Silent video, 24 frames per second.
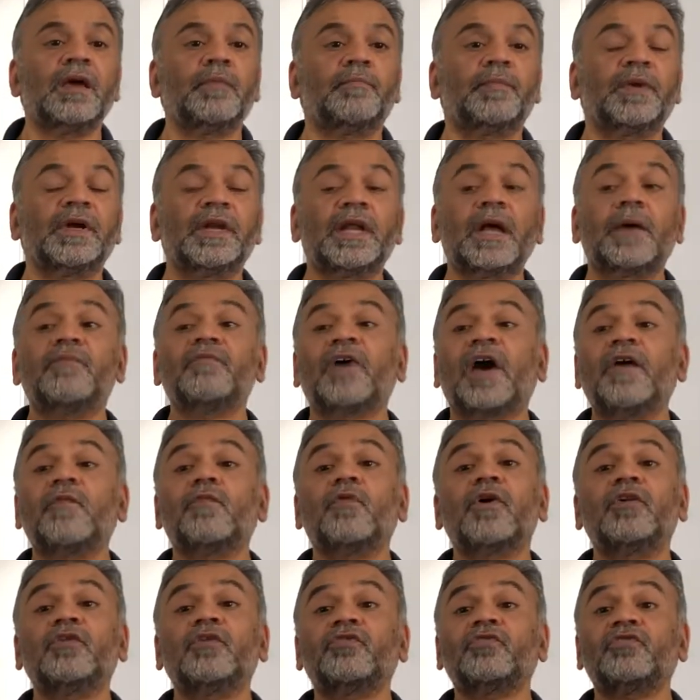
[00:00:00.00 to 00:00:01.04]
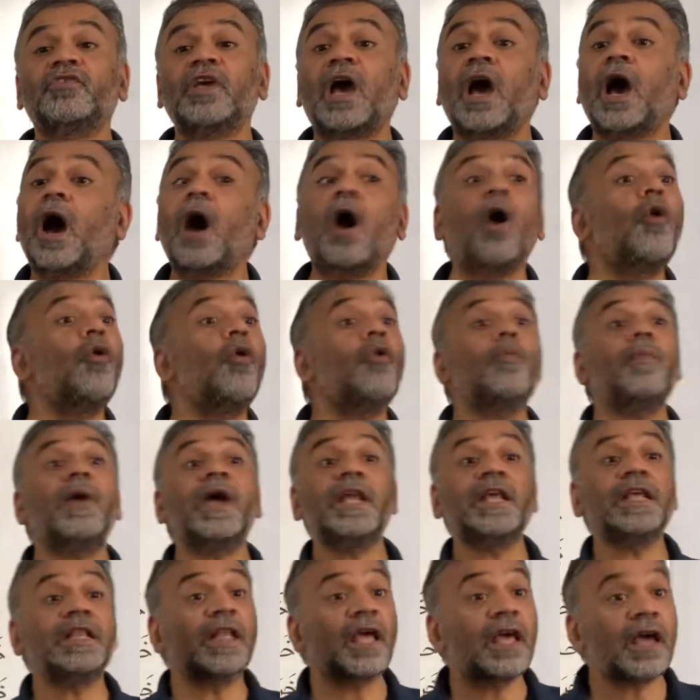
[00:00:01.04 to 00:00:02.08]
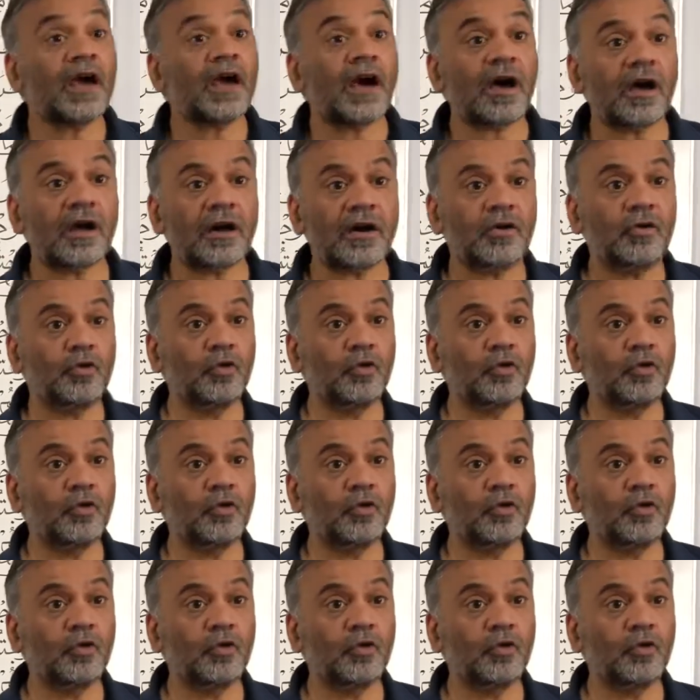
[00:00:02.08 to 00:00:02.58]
but I want to say how many they are.